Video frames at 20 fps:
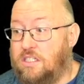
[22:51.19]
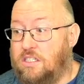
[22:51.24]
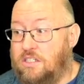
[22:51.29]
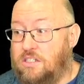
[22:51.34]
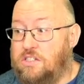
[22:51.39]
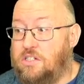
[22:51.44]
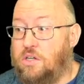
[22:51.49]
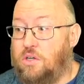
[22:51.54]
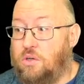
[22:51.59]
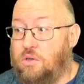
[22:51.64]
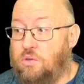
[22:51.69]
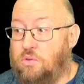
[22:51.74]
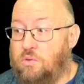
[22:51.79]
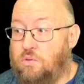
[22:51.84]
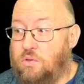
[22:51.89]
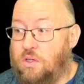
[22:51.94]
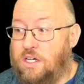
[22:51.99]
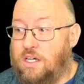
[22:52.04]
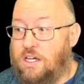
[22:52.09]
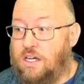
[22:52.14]

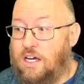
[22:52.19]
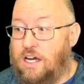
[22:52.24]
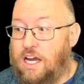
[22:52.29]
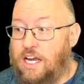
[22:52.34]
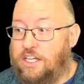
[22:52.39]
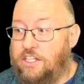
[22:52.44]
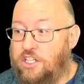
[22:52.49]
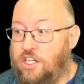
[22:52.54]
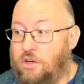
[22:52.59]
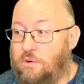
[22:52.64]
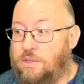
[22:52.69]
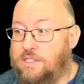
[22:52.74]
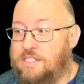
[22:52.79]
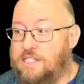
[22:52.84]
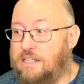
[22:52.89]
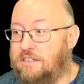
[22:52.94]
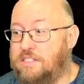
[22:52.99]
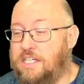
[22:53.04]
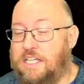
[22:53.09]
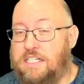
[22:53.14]
So I know it
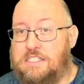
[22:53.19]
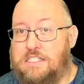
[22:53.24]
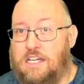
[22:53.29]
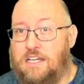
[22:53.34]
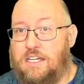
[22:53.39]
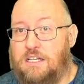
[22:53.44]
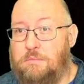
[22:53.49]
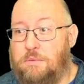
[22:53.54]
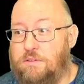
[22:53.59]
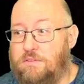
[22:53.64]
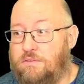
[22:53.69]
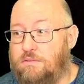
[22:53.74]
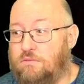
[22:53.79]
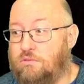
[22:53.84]
sounds like it's not going to be